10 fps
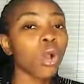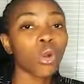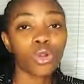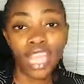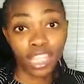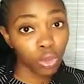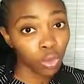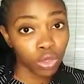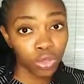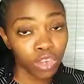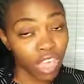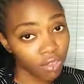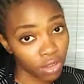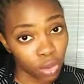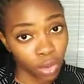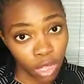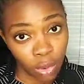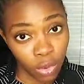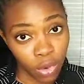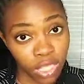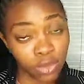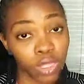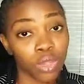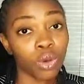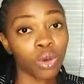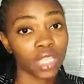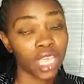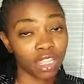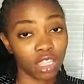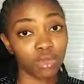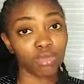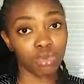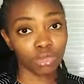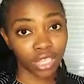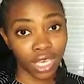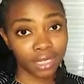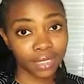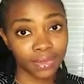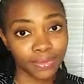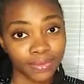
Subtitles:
or anyone you've ever collaborated with on any project.